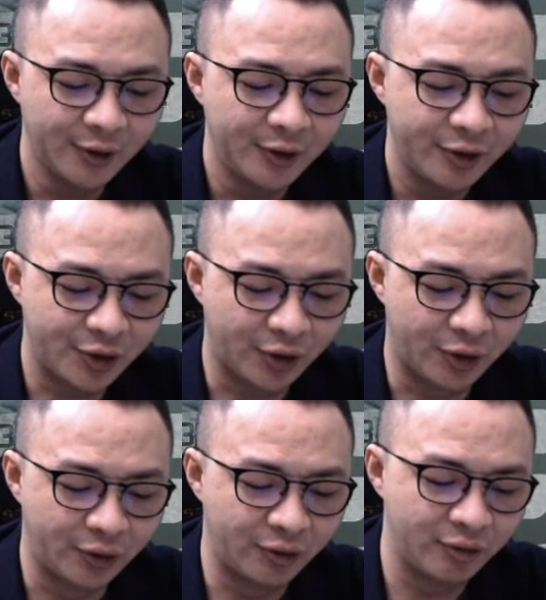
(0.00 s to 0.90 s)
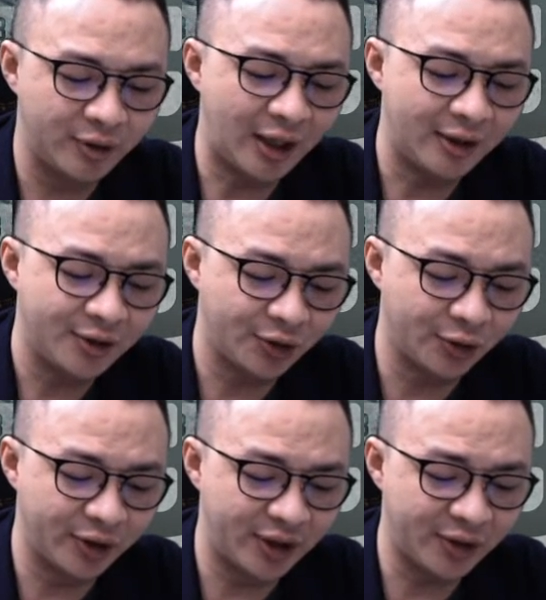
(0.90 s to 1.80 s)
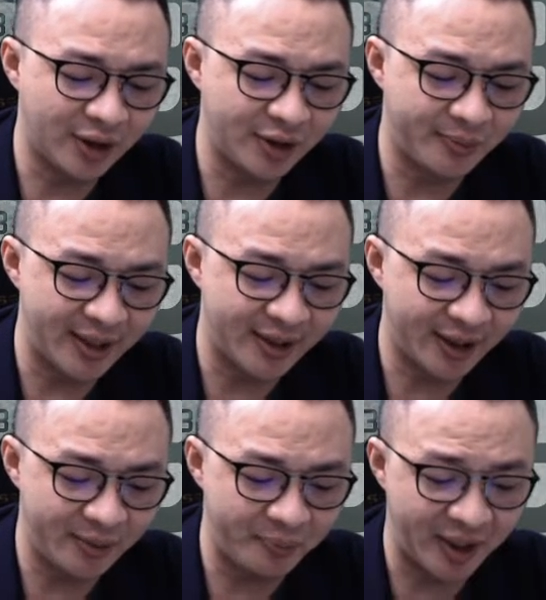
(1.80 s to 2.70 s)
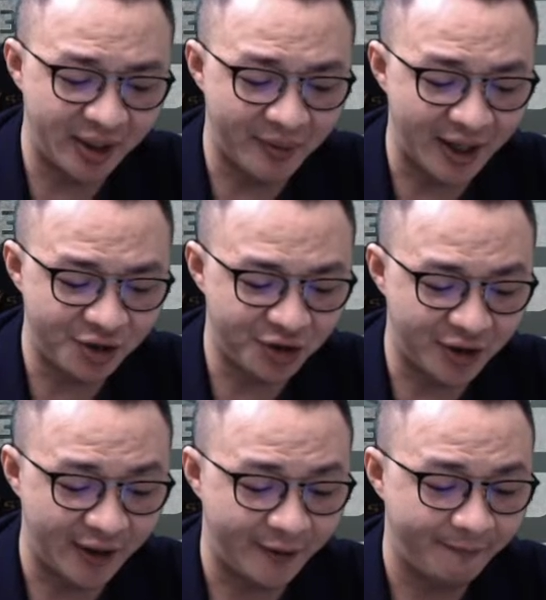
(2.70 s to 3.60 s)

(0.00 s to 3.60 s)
So yeah, so this one is basically p minus 3, right?